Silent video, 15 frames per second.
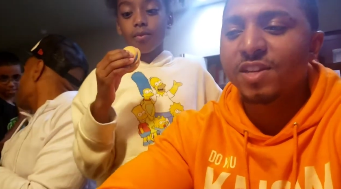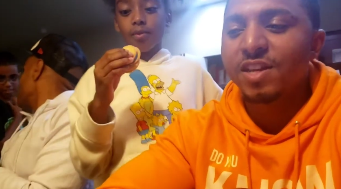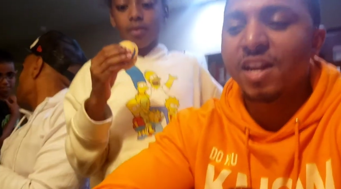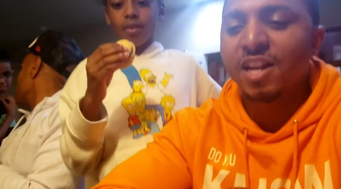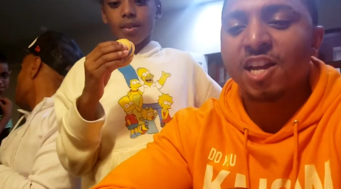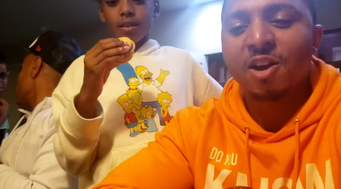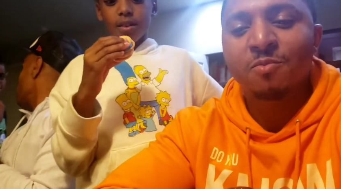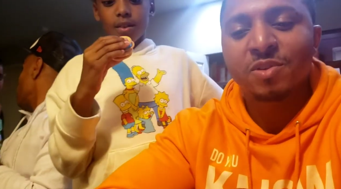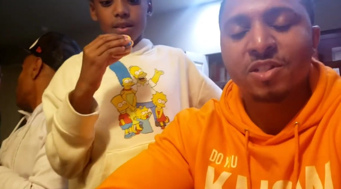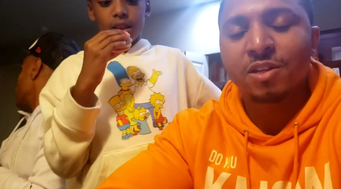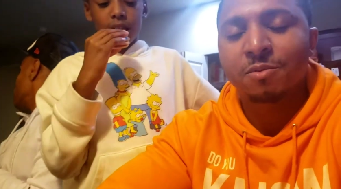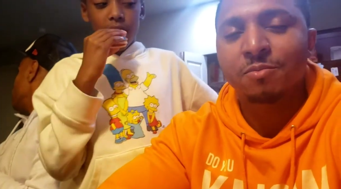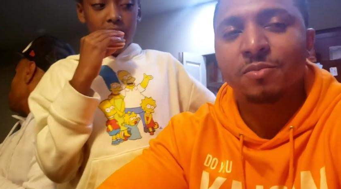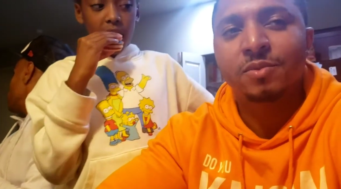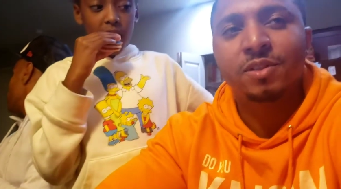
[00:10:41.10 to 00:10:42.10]
Speaker 1: gotta come with
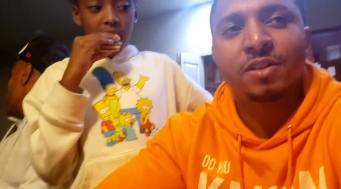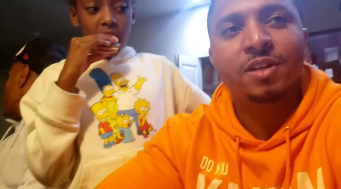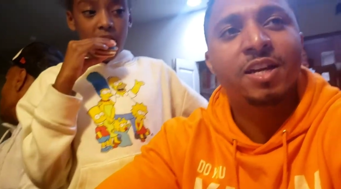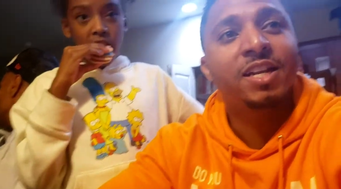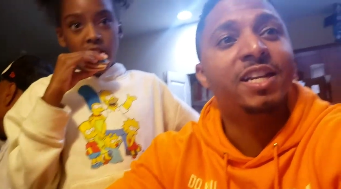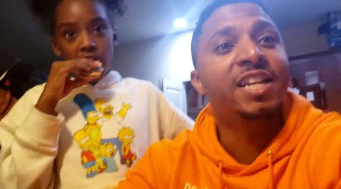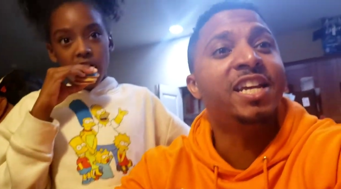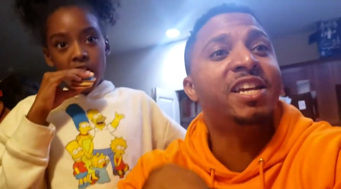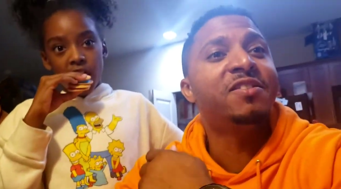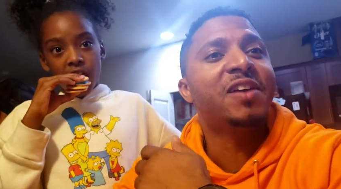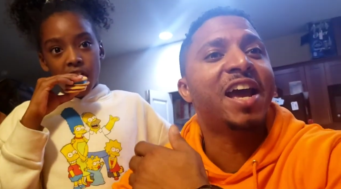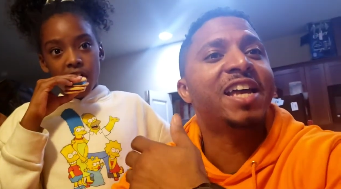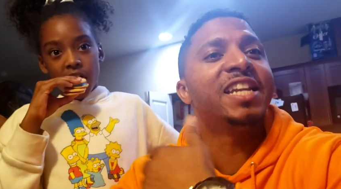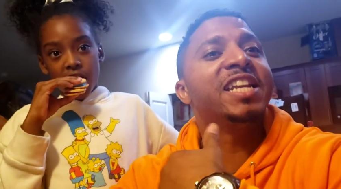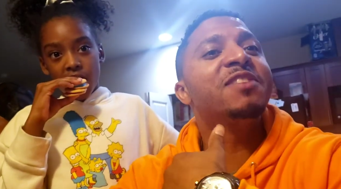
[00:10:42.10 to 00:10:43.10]
something.
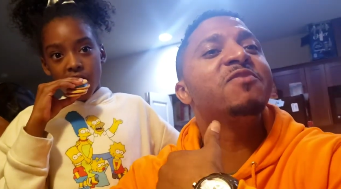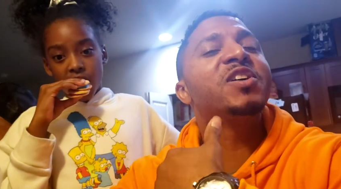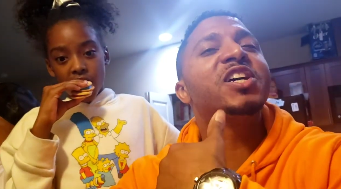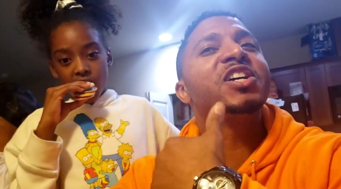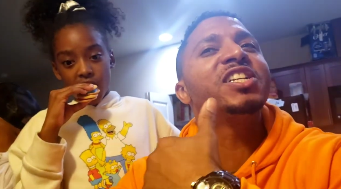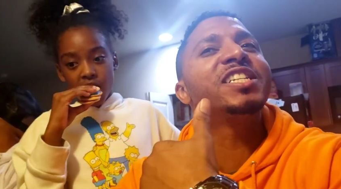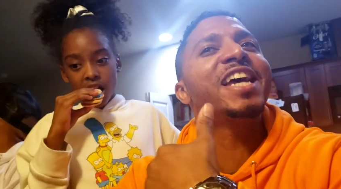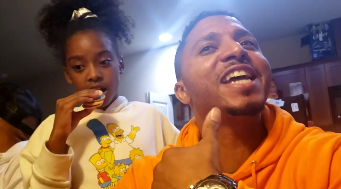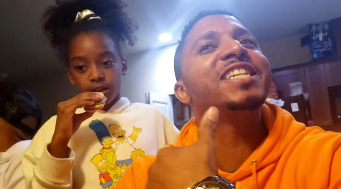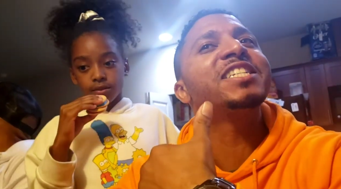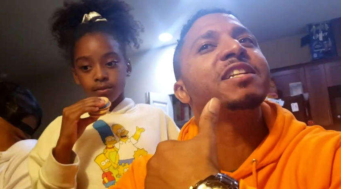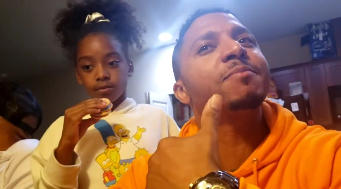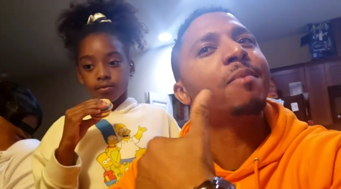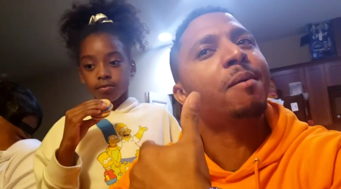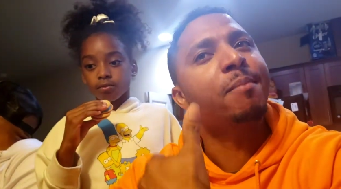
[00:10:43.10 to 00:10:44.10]
Leave, hey, leave a good
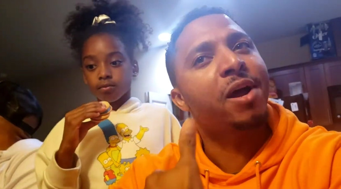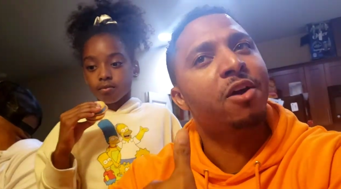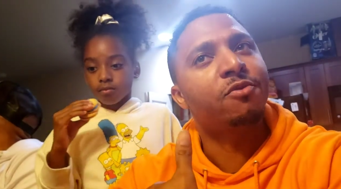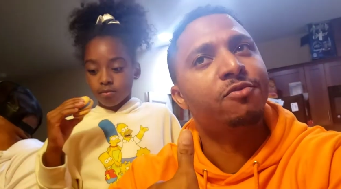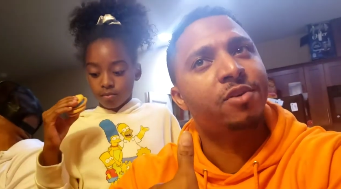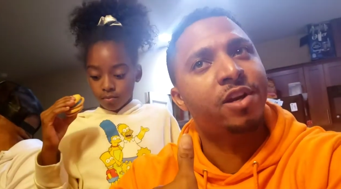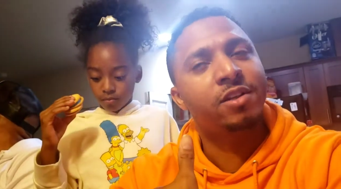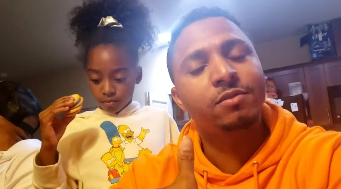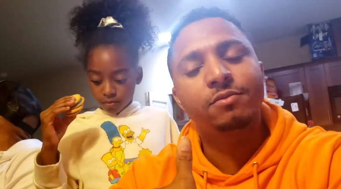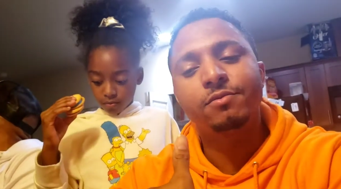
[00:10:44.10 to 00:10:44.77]
taste in my mouth, right?